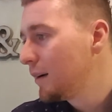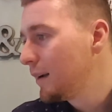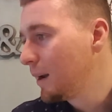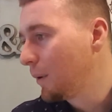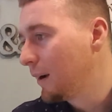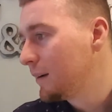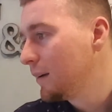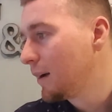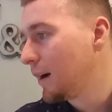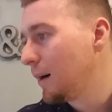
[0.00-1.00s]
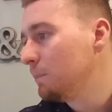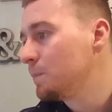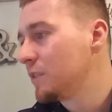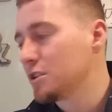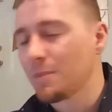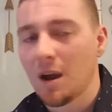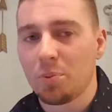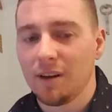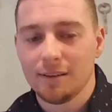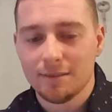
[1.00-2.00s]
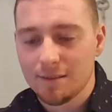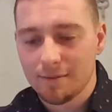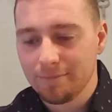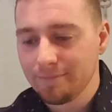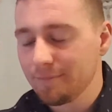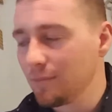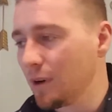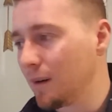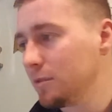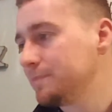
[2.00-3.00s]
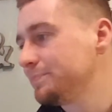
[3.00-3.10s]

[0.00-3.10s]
Anyway, those are my opinions. Whatever.